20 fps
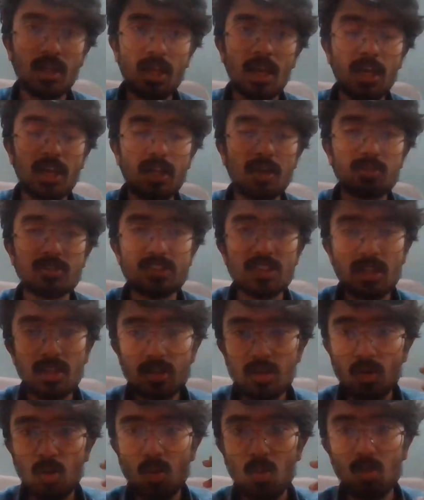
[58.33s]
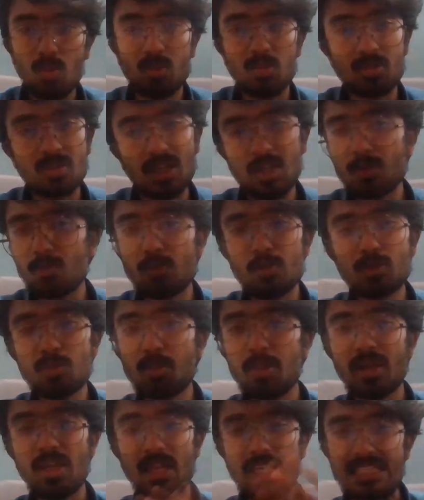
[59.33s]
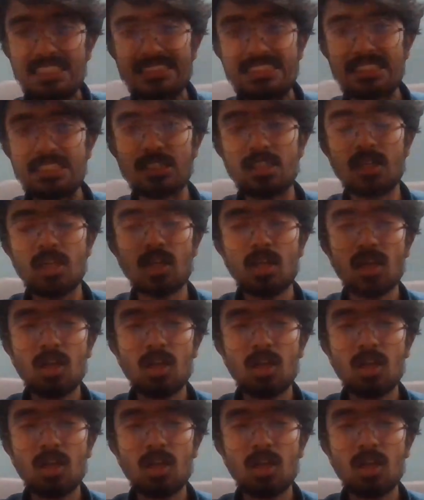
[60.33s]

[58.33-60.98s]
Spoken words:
and I was like, oh, it would be easy.